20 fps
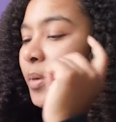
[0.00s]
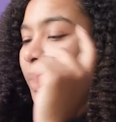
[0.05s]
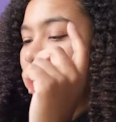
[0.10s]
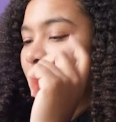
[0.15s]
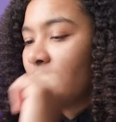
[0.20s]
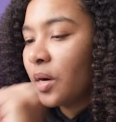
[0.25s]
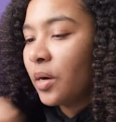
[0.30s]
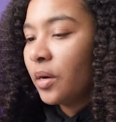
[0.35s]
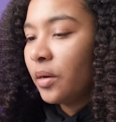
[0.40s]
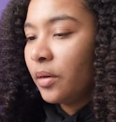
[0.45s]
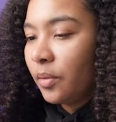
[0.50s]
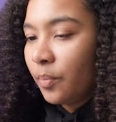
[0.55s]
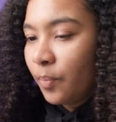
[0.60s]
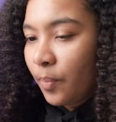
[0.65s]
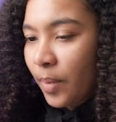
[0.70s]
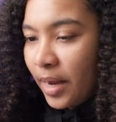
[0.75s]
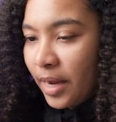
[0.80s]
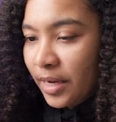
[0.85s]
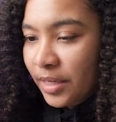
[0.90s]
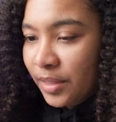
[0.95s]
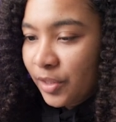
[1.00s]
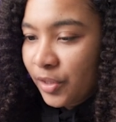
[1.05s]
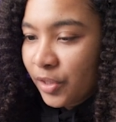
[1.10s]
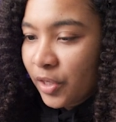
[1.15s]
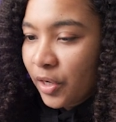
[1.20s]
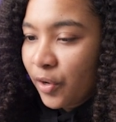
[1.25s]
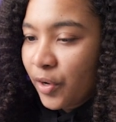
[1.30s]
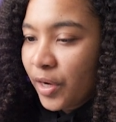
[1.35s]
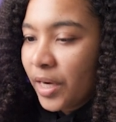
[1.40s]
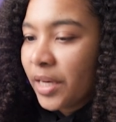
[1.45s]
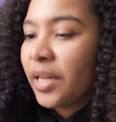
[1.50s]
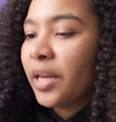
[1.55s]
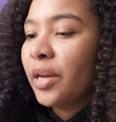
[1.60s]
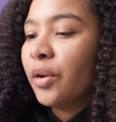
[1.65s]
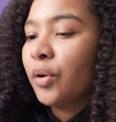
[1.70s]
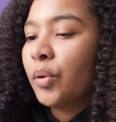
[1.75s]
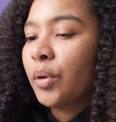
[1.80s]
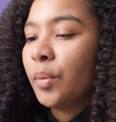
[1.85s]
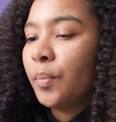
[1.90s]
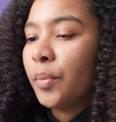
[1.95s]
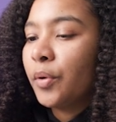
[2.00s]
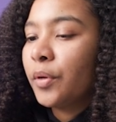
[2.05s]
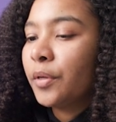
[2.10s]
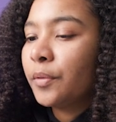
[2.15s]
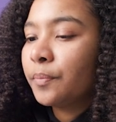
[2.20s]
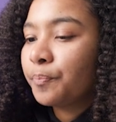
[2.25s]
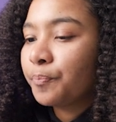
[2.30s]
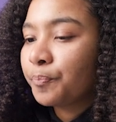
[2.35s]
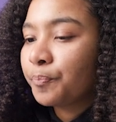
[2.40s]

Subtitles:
me start by creating the hero component.